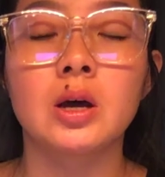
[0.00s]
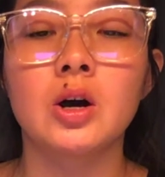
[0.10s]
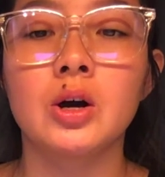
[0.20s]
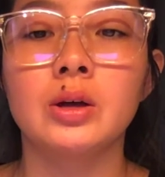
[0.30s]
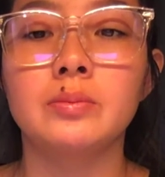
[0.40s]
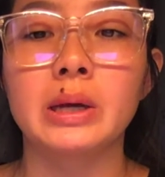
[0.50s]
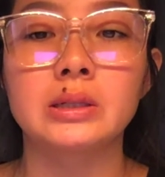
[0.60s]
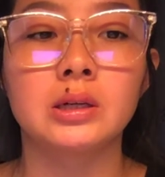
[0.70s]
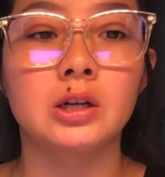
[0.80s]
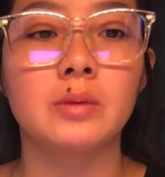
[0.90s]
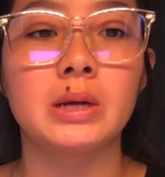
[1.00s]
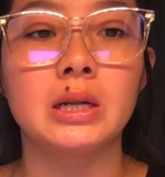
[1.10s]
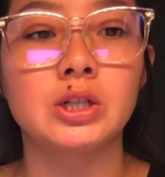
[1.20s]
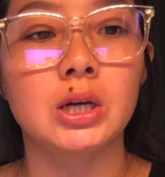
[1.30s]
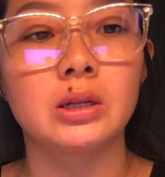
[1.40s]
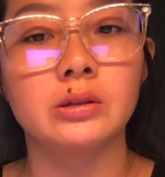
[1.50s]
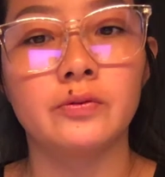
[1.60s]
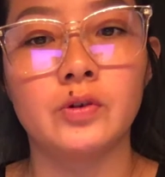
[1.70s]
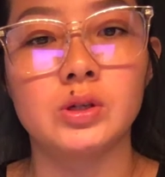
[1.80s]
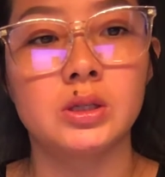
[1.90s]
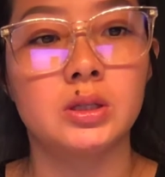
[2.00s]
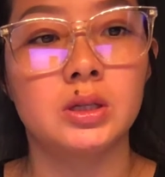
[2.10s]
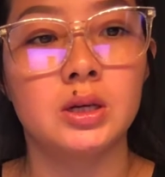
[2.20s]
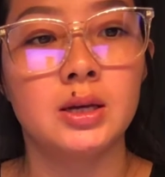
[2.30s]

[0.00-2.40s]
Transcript: on bacterial meningitis first.